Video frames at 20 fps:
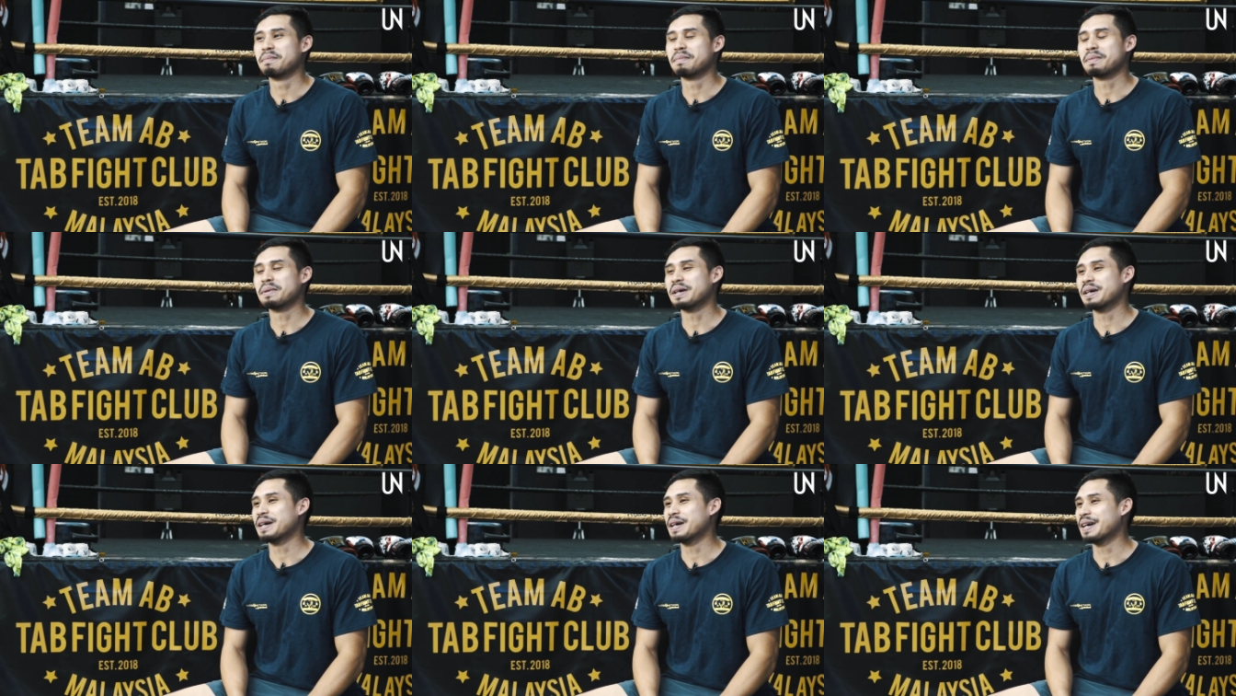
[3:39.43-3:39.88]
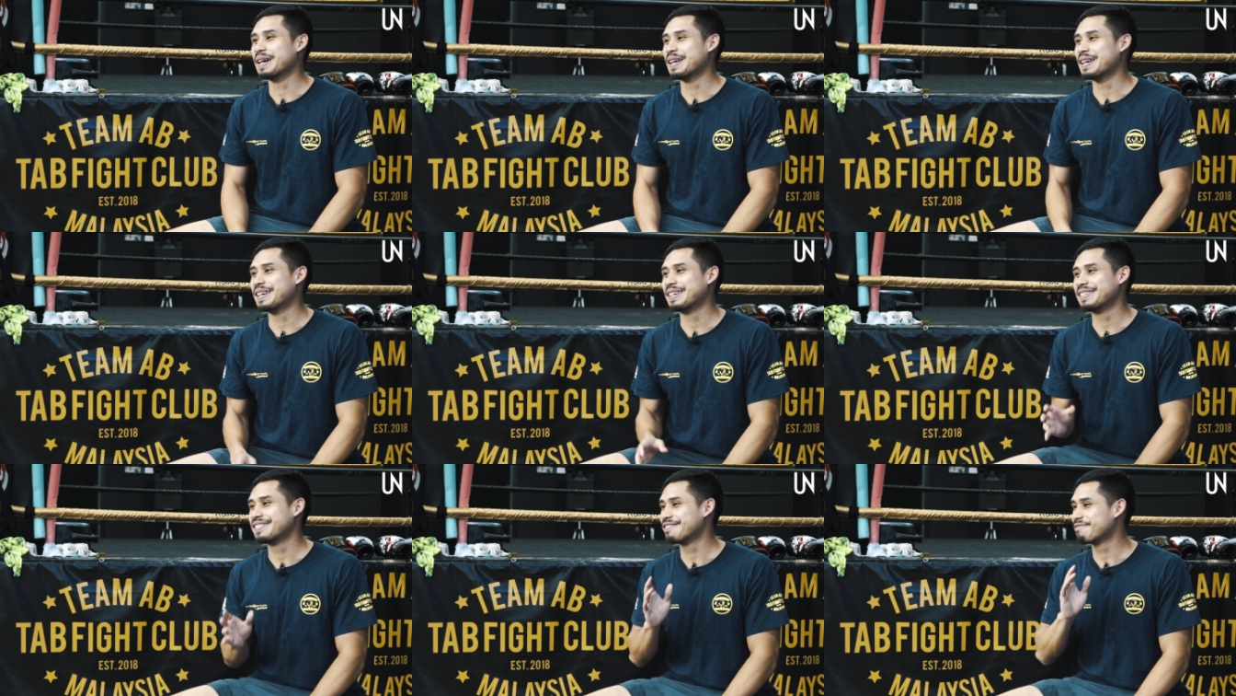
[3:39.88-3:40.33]

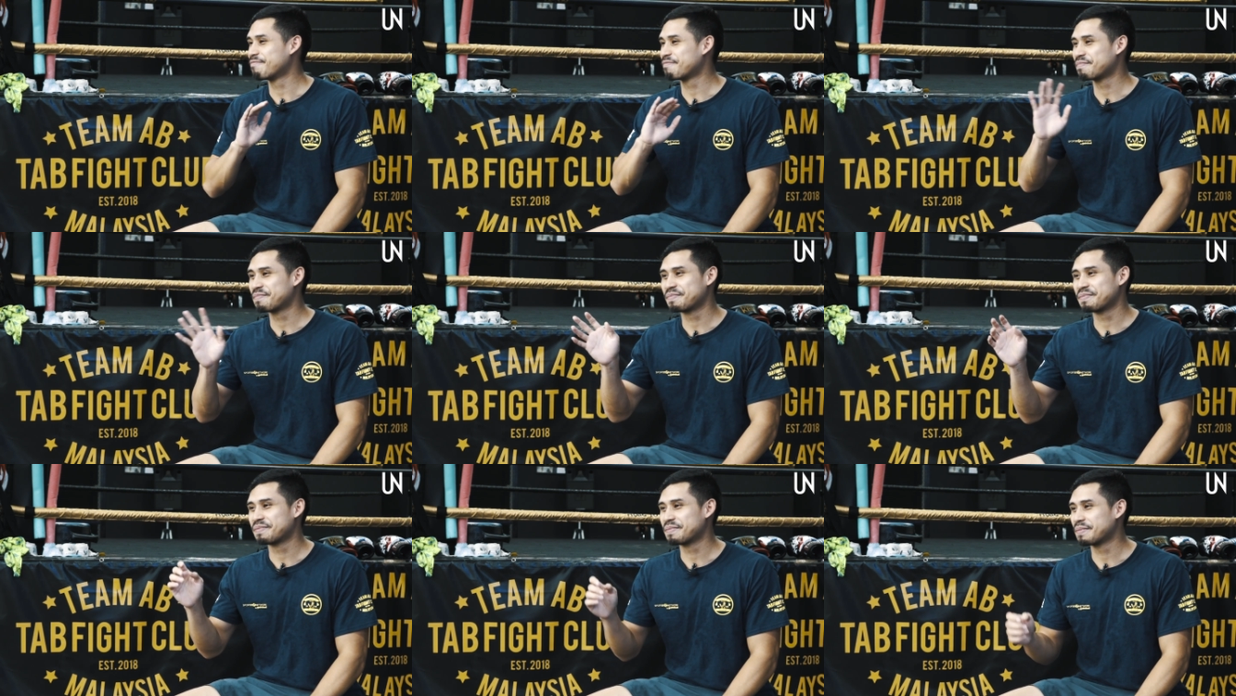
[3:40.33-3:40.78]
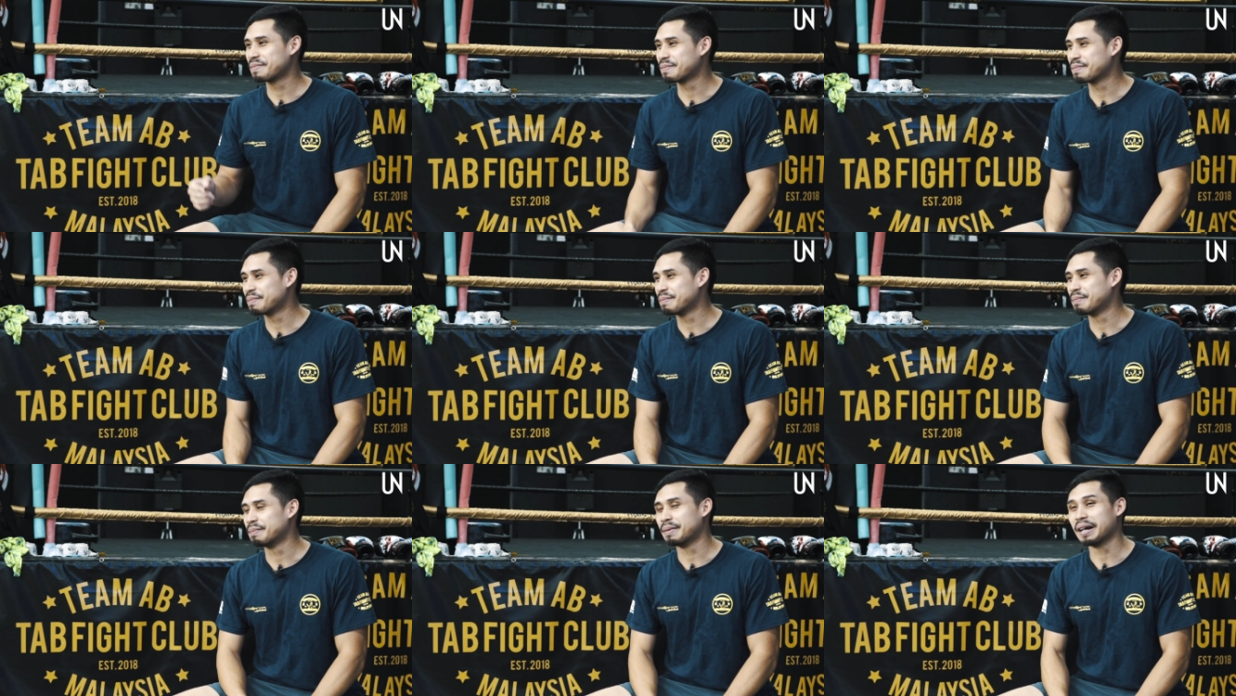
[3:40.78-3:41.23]
But
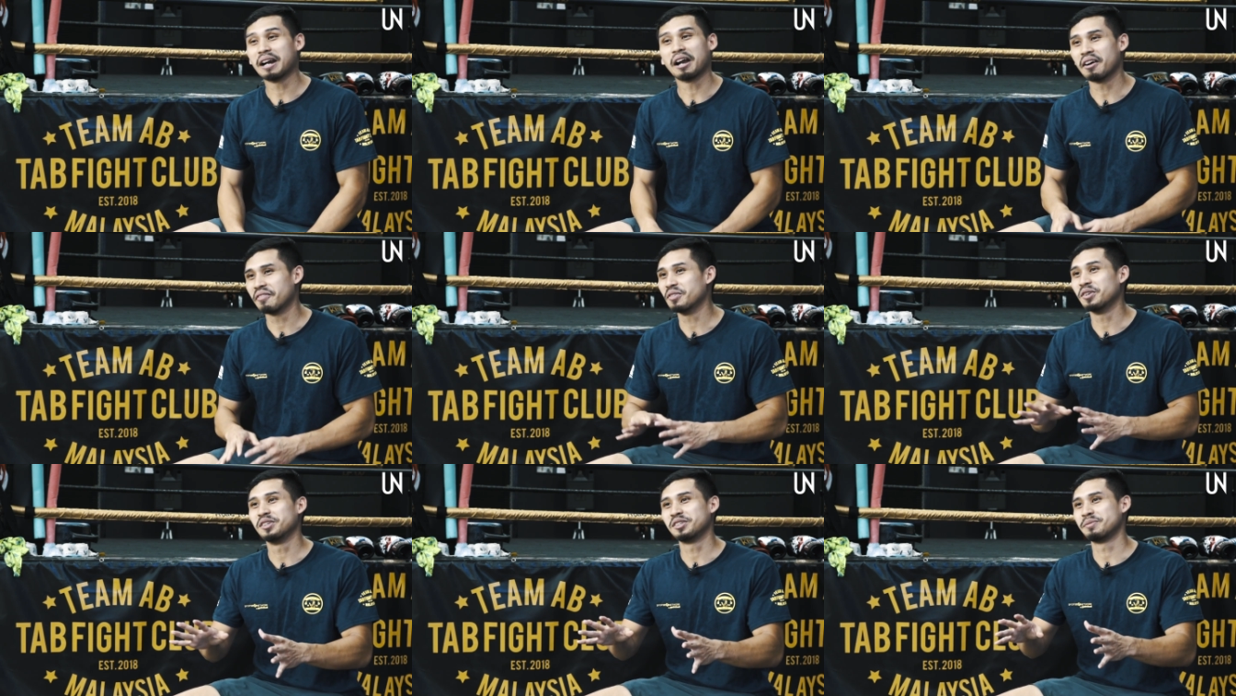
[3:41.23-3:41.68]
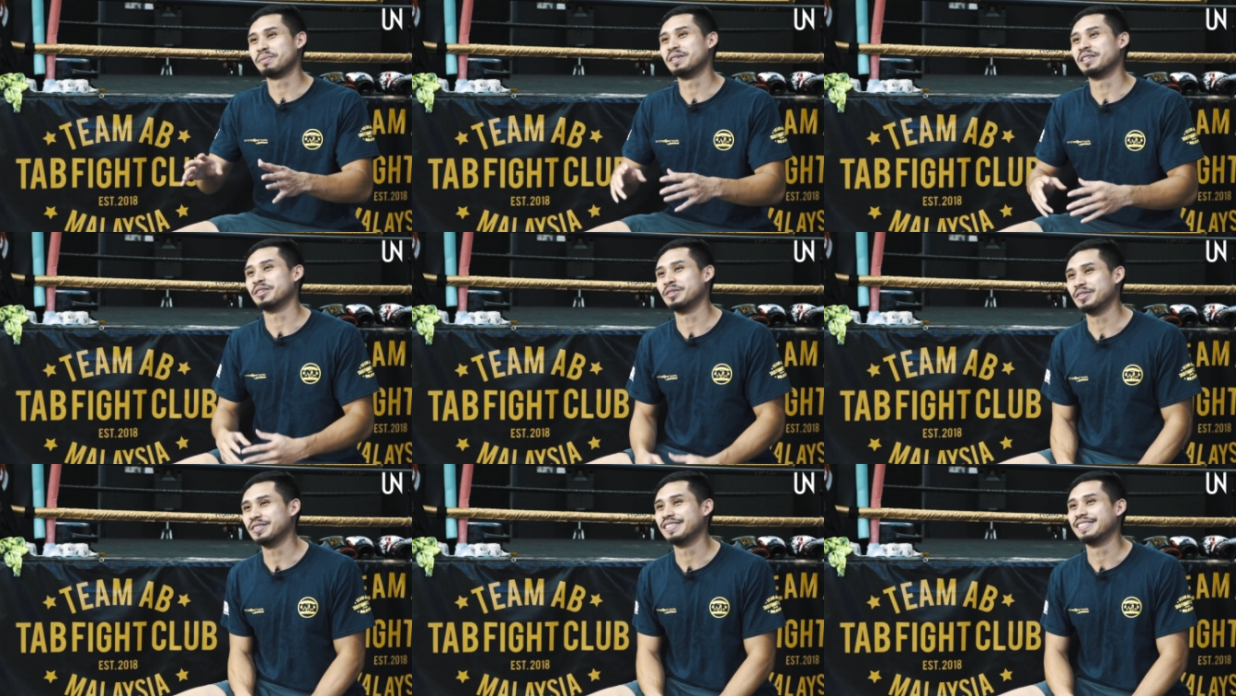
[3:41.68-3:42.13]
I've always been
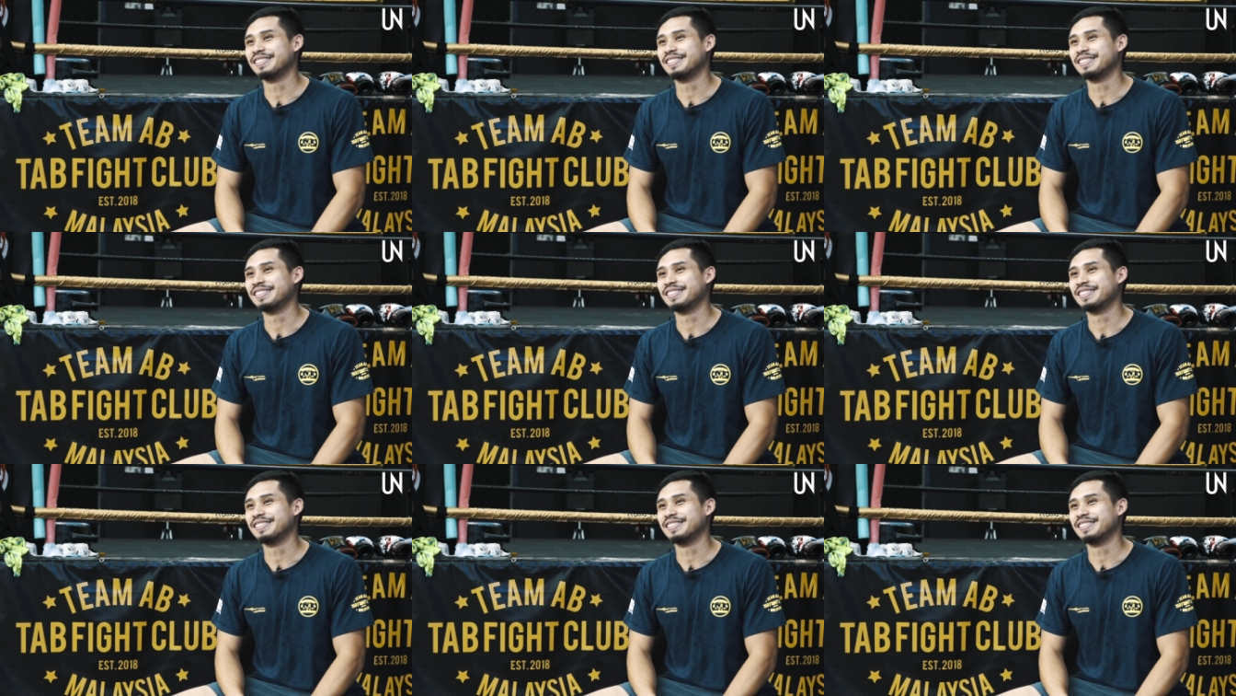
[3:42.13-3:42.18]
a